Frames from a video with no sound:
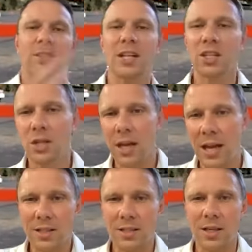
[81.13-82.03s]
Section
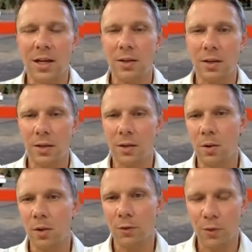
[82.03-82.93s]
A is the area
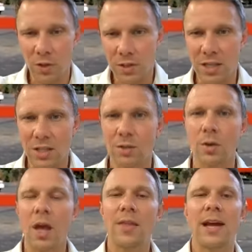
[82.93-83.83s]
or the first
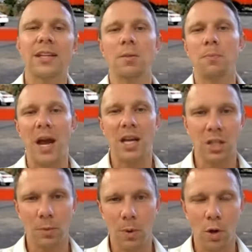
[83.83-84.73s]
section that has the
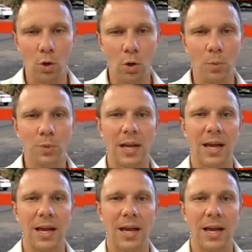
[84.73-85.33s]
basketball hoops.